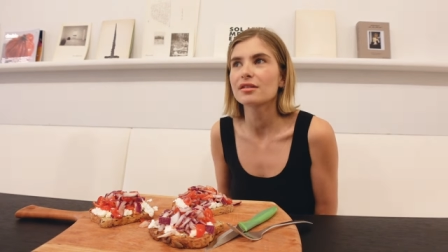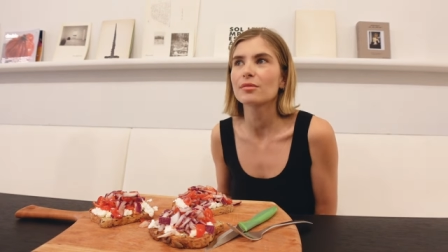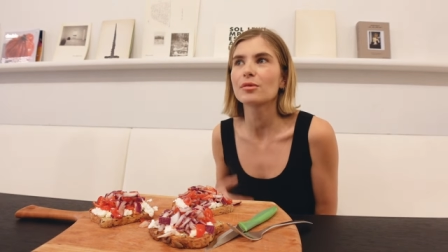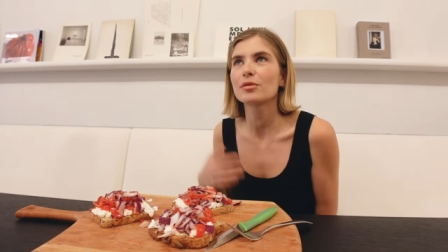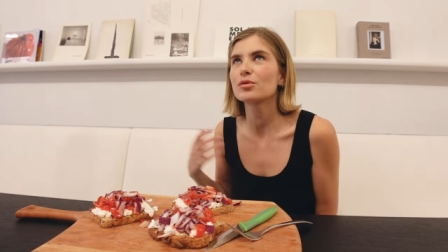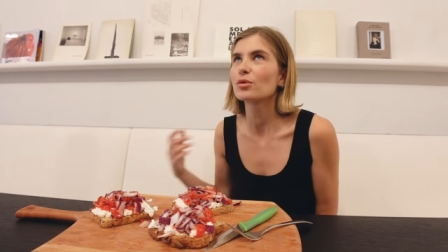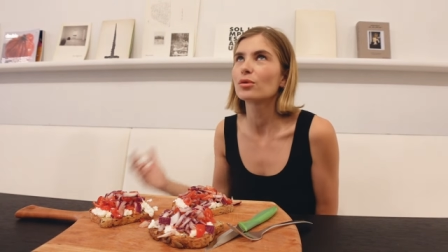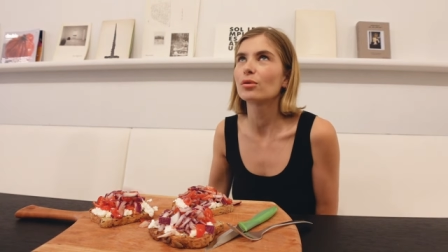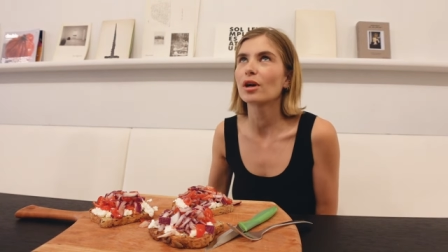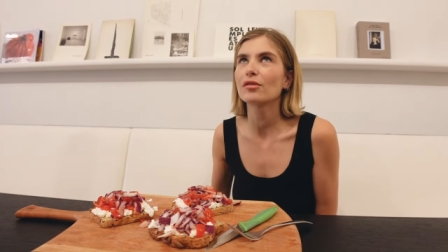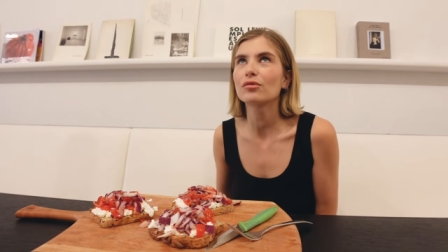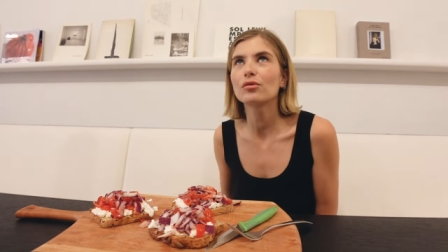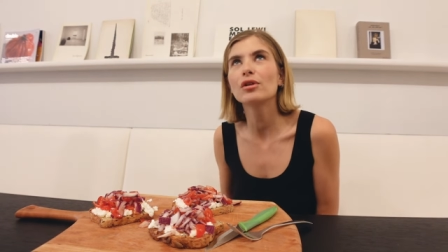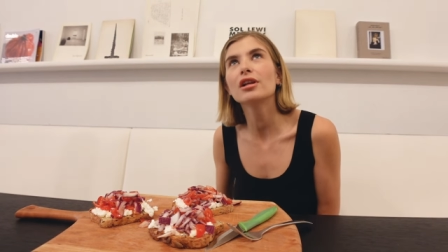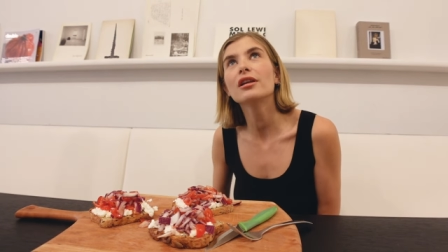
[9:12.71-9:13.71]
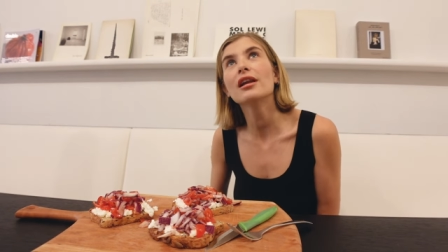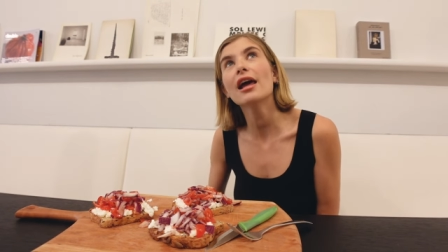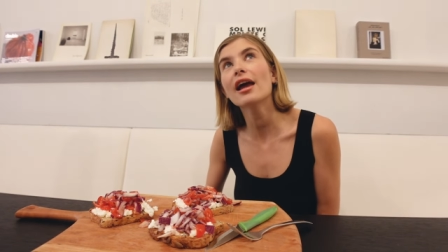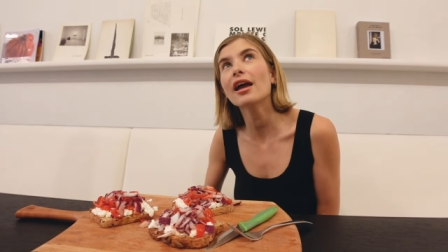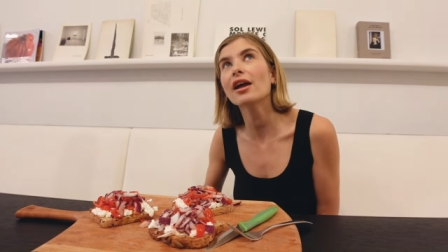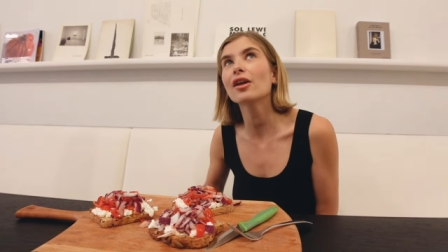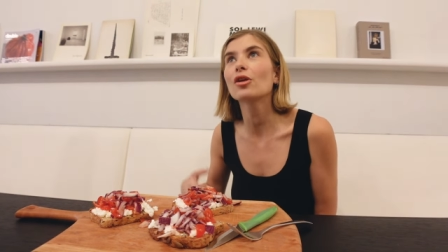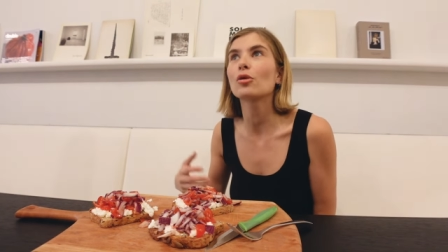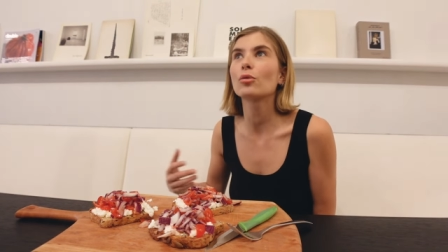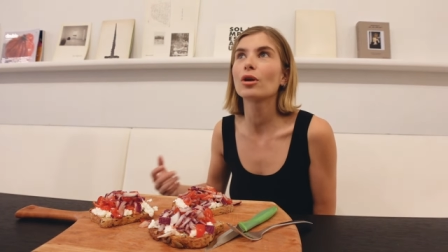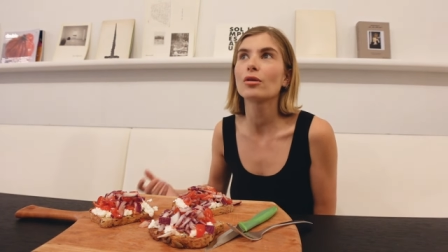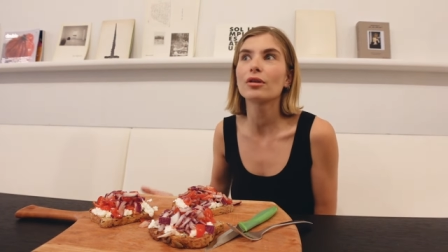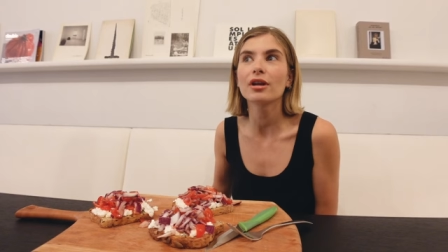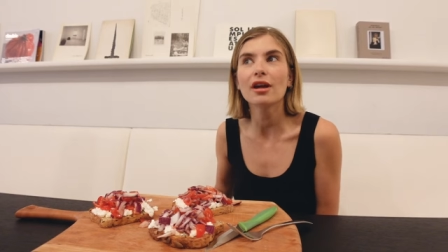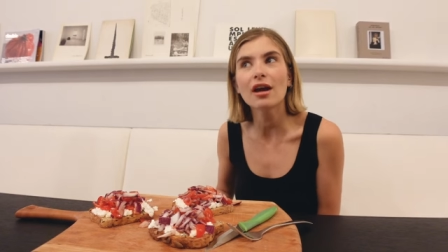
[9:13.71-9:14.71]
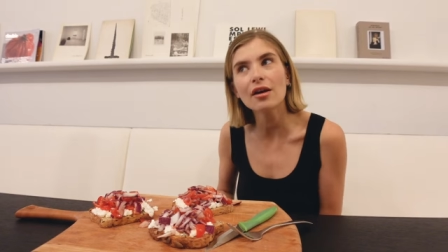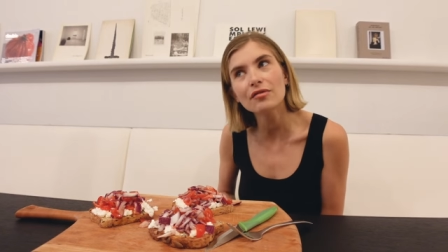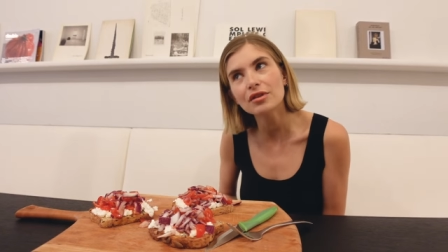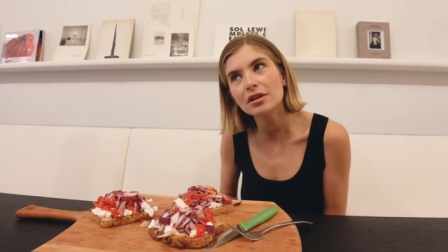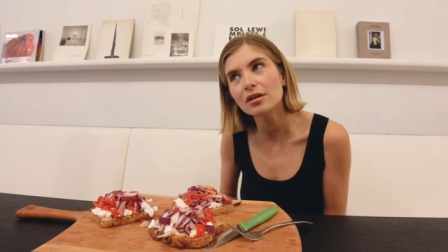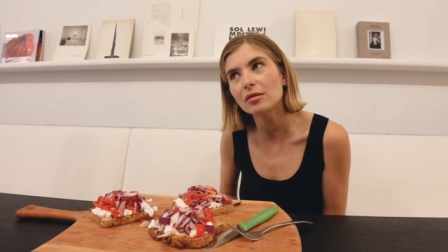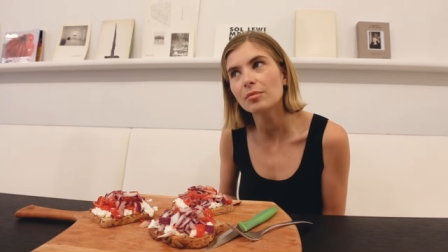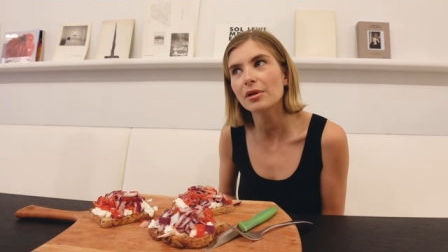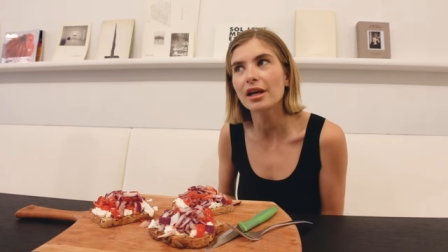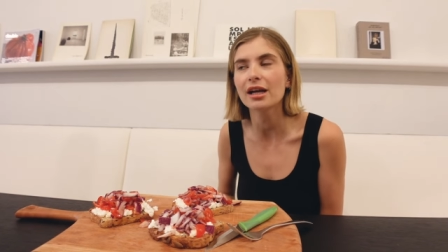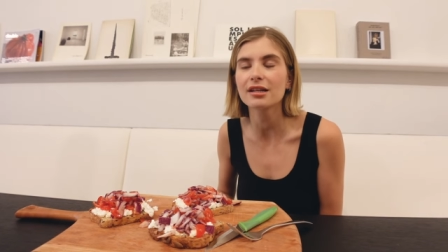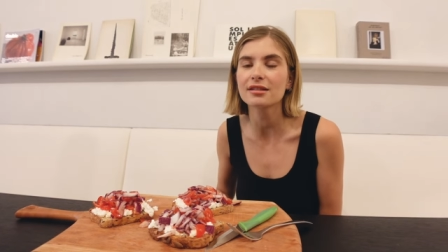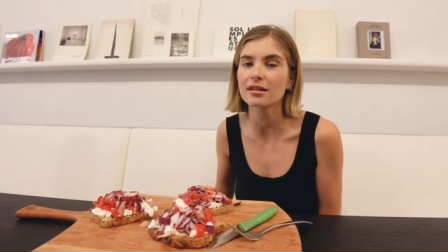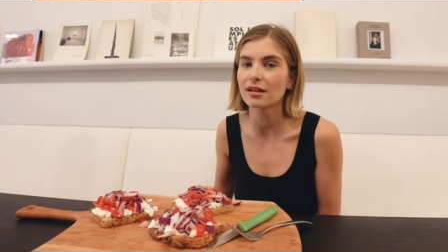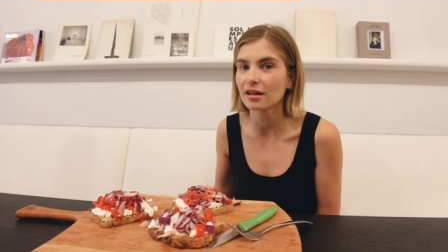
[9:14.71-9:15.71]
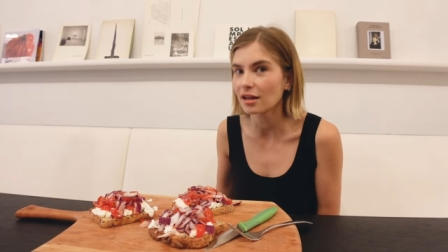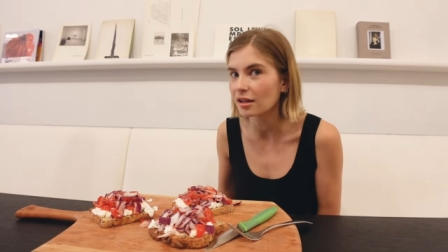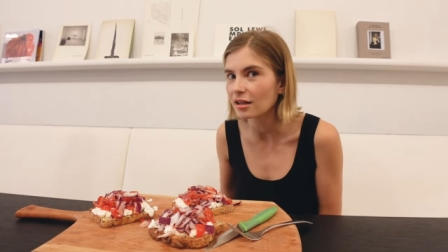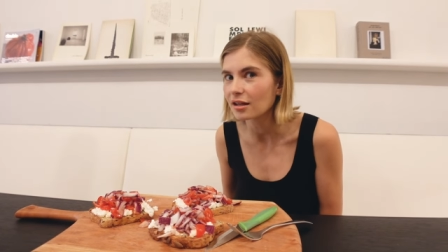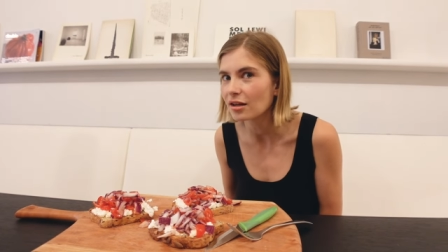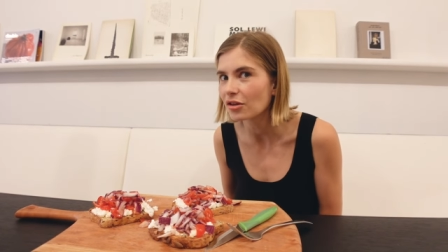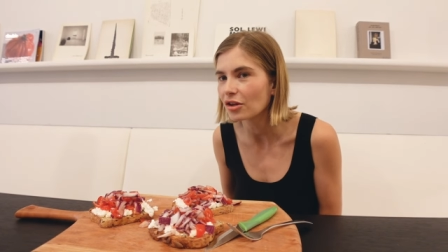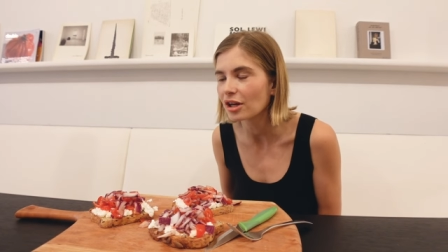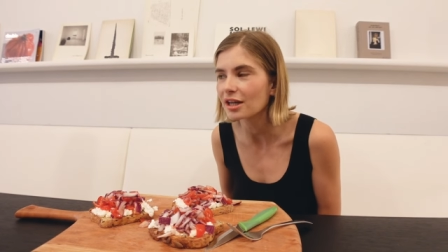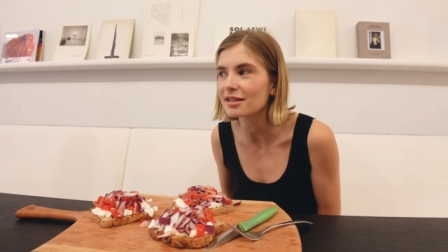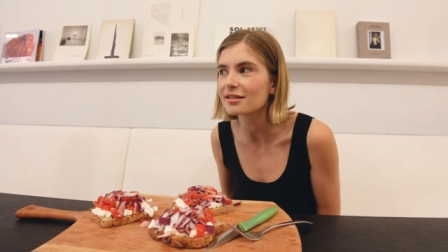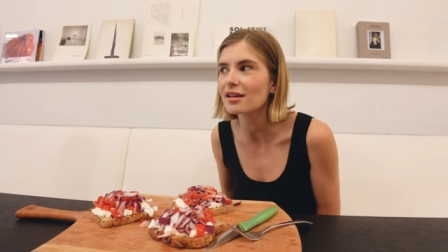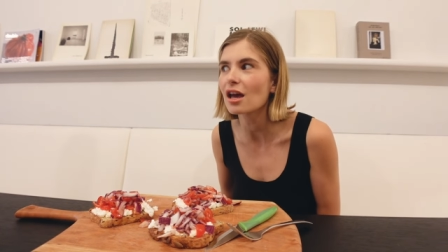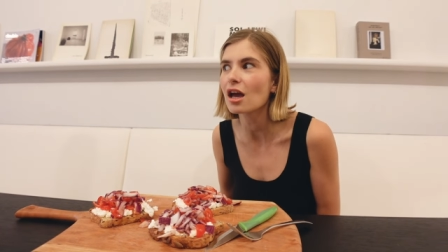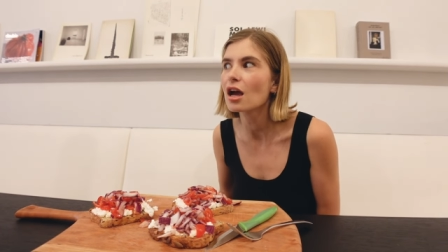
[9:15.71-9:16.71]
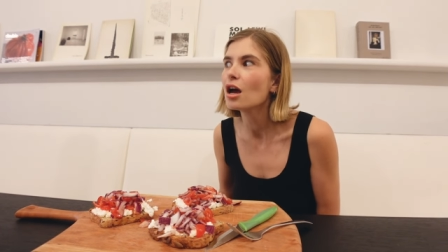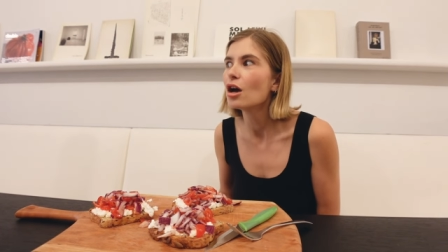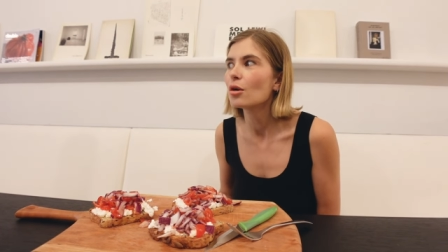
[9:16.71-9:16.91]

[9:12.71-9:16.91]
Sometimes we arrive really late, or we already have dinner plans, and then I eat it the next day.